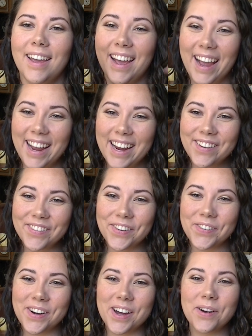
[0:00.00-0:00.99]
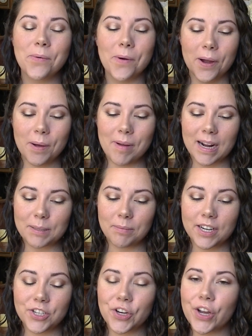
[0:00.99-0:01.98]
Hey everyone, welcome back to
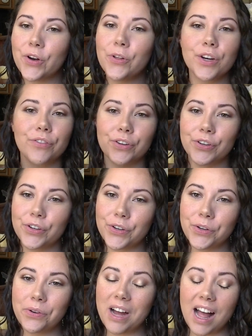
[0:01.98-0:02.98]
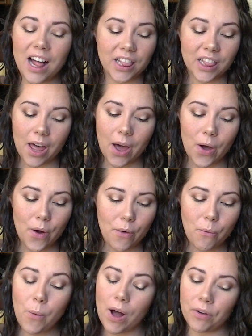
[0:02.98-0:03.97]
my channel. If you're new, hello,
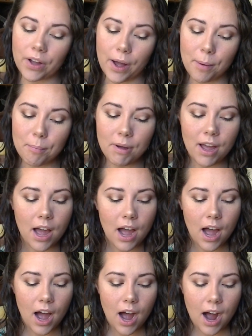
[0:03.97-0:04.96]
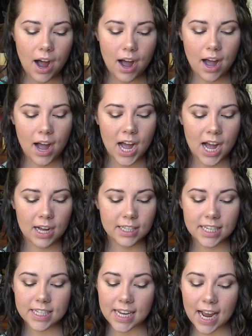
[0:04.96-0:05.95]
welcome.
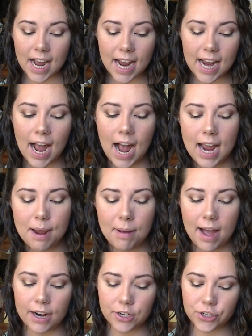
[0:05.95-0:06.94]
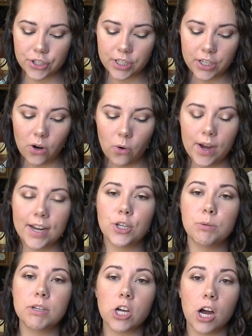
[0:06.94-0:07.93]
Today I am actually going
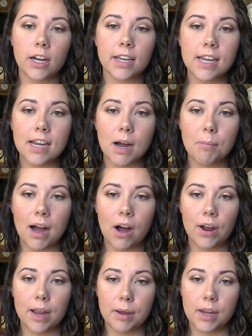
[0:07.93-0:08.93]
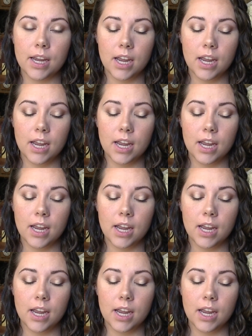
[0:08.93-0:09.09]
to be talking about a